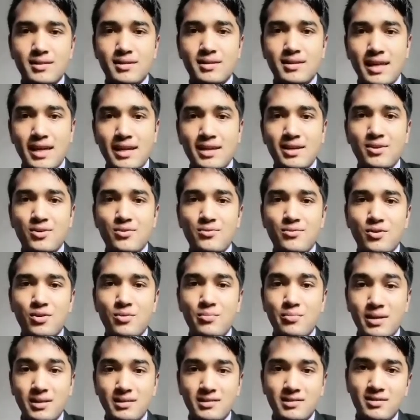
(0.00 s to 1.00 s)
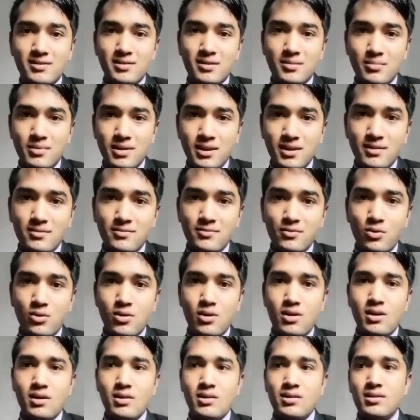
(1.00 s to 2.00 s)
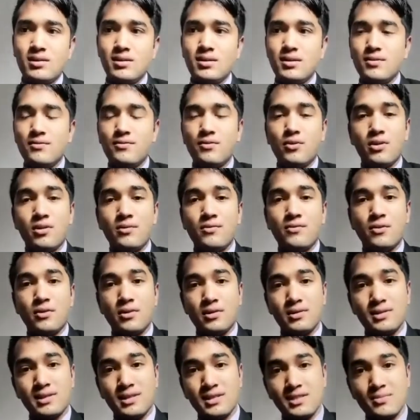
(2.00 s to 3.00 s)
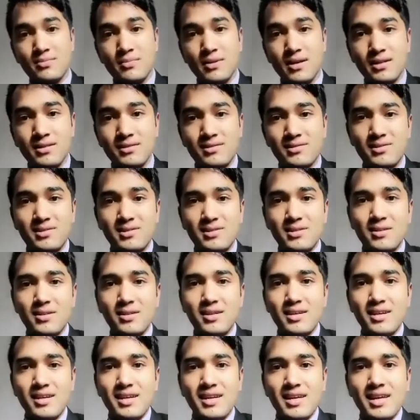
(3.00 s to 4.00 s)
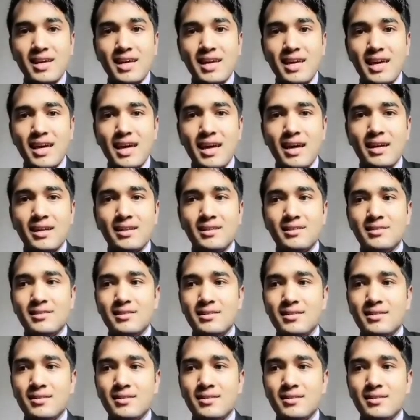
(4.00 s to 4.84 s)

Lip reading: Thank you for mentoring me for 6 months, and